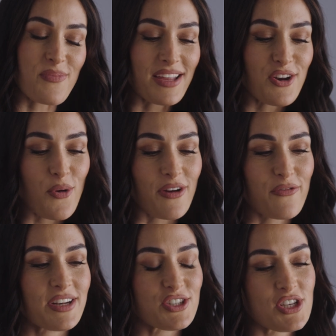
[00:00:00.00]
may know our
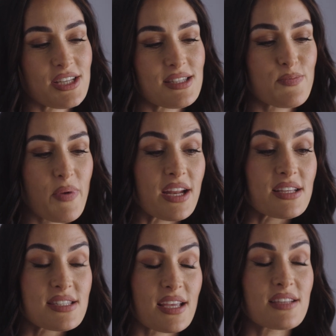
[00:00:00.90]
finishes, but
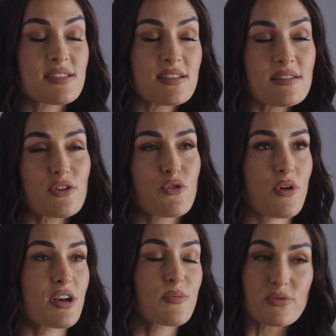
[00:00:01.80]
it's an
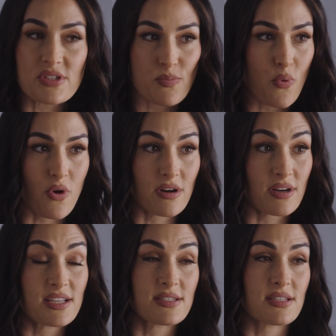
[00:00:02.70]
incredible sport.
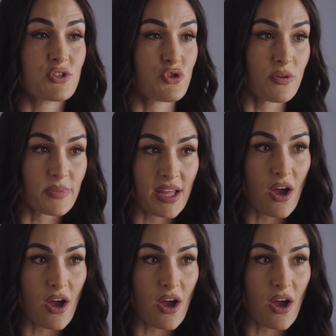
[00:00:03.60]
It's extremely